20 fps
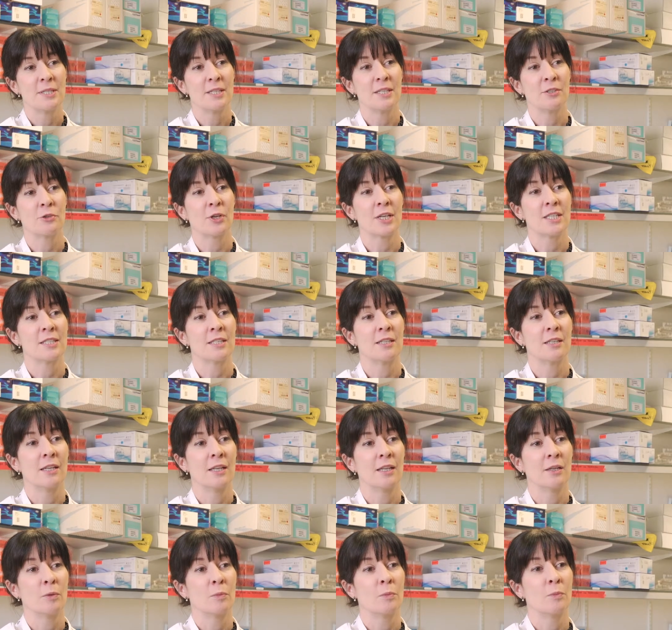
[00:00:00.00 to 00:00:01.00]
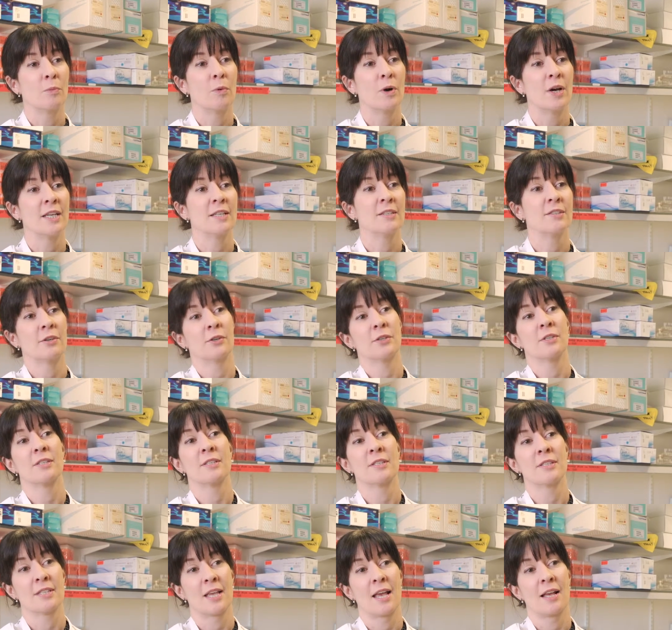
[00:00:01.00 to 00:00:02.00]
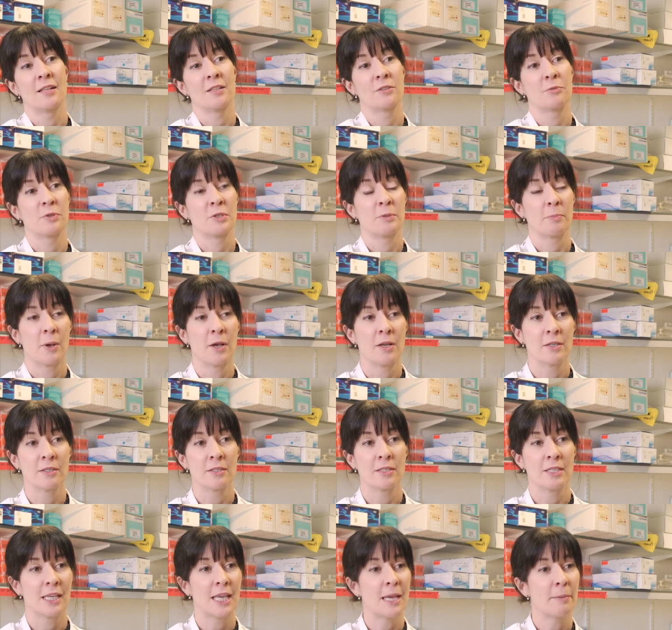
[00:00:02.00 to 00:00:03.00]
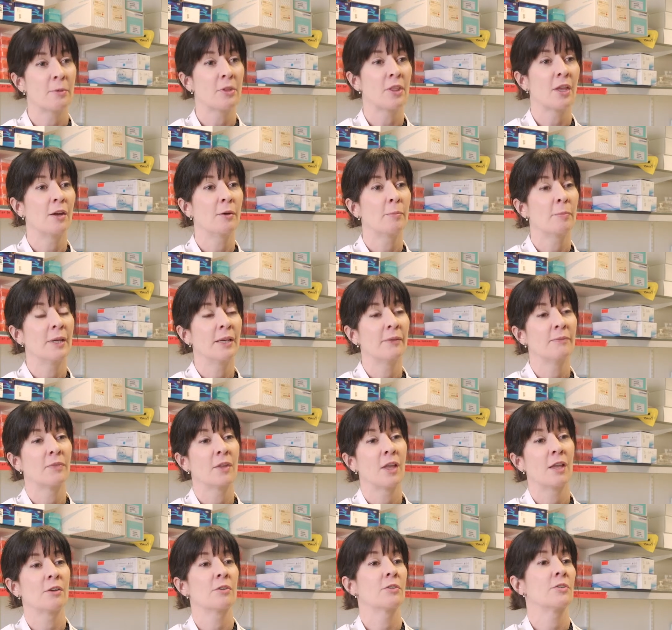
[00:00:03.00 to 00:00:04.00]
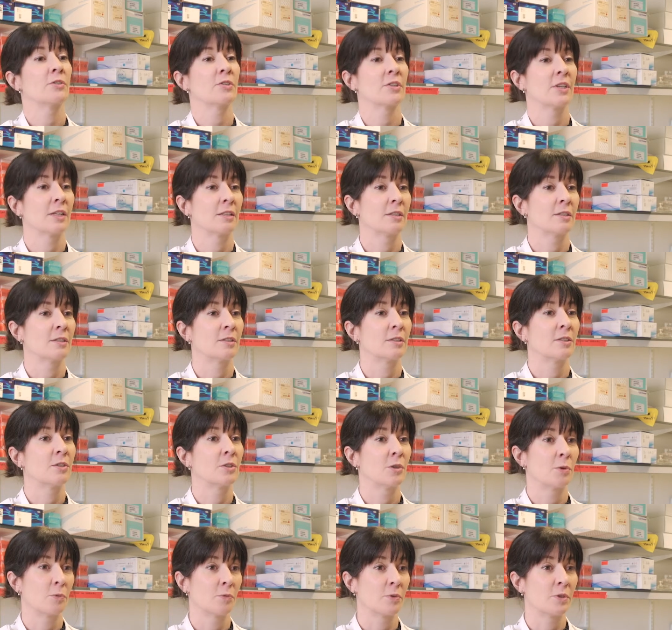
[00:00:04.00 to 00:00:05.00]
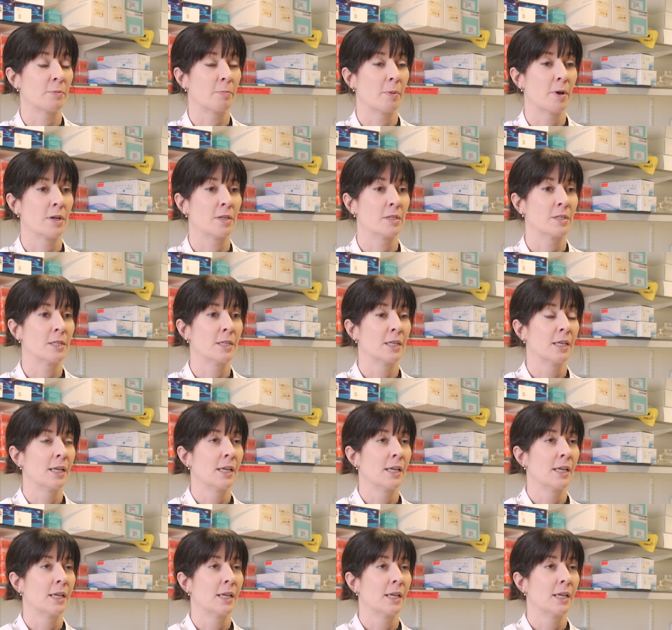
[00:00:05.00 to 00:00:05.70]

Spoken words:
is interested in why certain cells respond to chemotherapy and other cells don't respond.